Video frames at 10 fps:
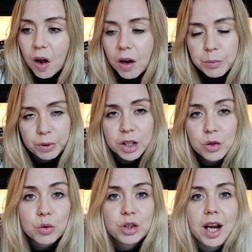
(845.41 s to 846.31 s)
I'm pretty
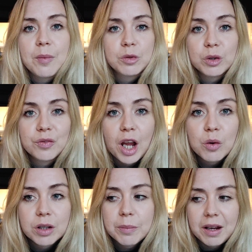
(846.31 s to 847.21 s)
sure James would have
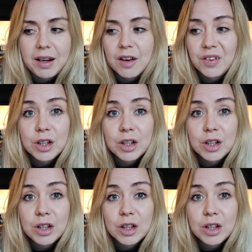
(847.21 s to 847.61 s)
yelled at me if